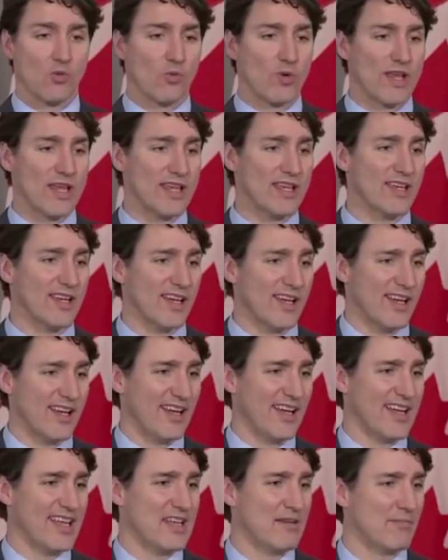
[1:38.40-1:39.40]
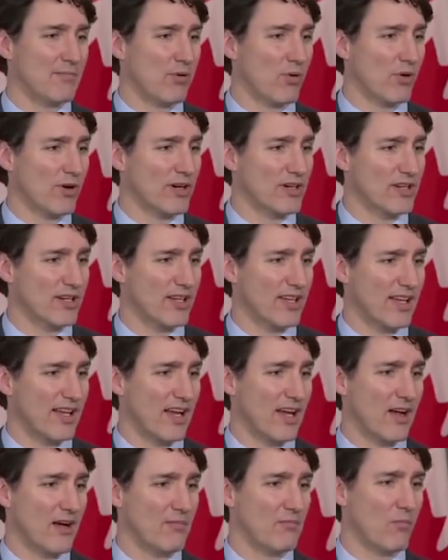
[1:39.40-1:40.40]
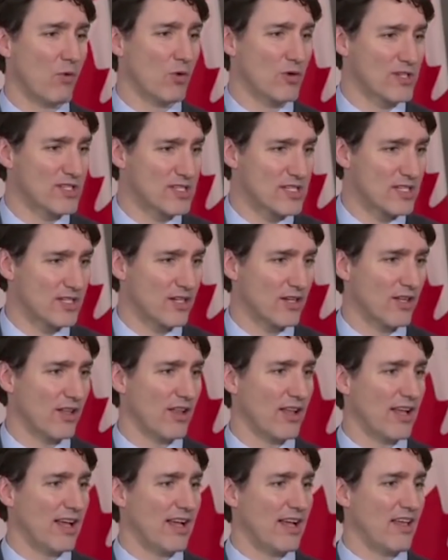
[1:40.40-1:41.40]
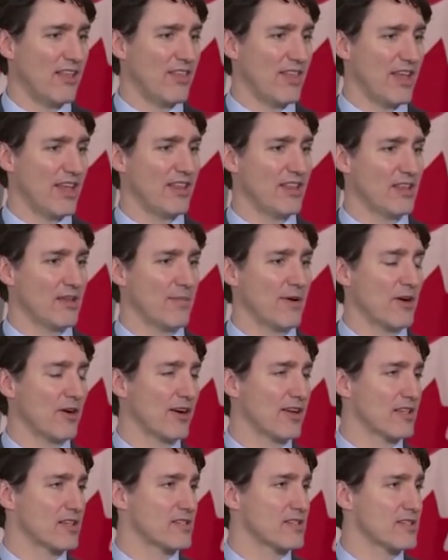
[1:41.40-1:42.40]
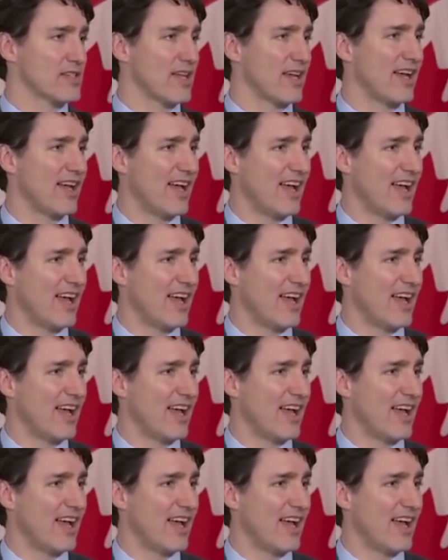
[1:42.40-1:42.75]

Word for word: We import more steel than the Americans